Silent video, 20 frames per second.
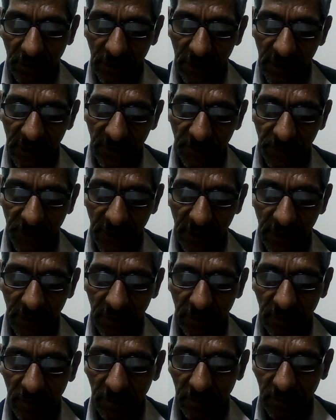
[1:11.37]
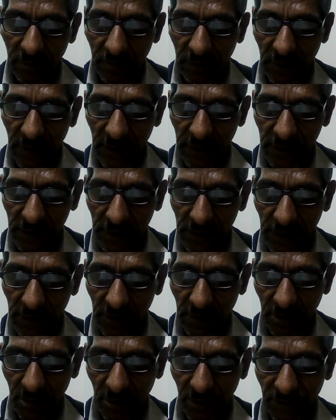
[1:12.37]
And third, an
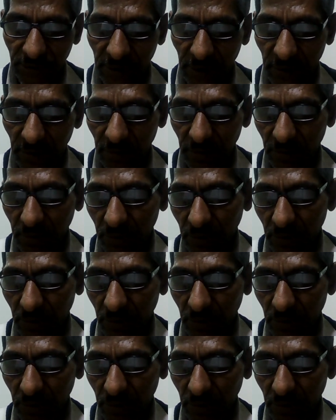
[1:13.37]
endorser